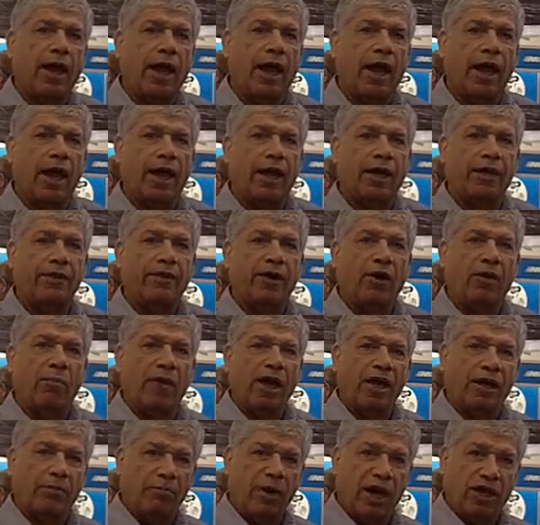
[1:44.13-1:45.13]
And they'll
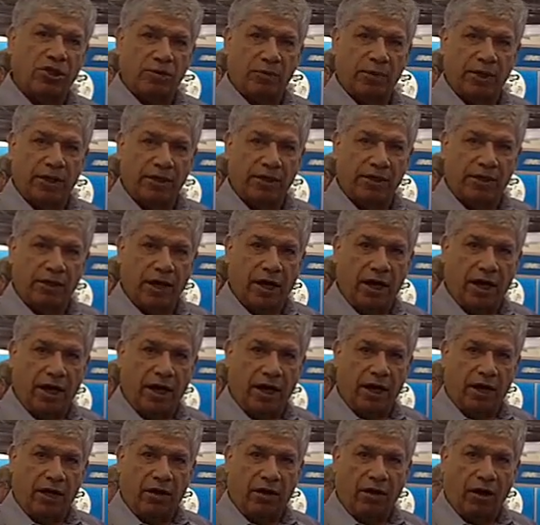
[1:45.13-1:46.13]
make measurements
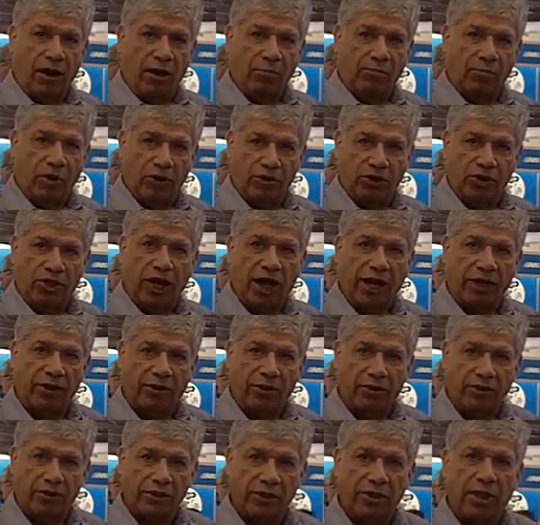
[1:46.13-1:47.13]
on both
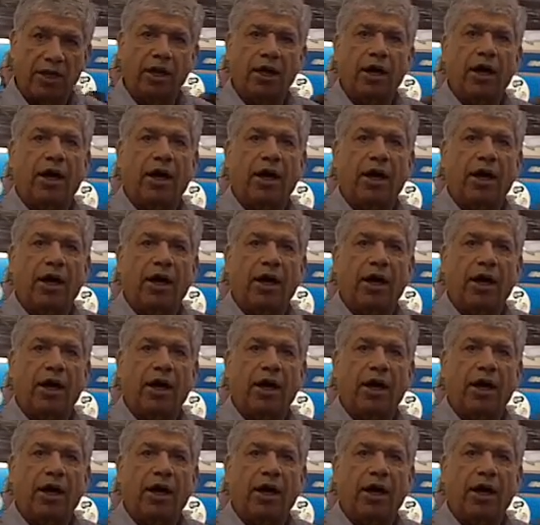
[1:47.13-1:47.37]
channels,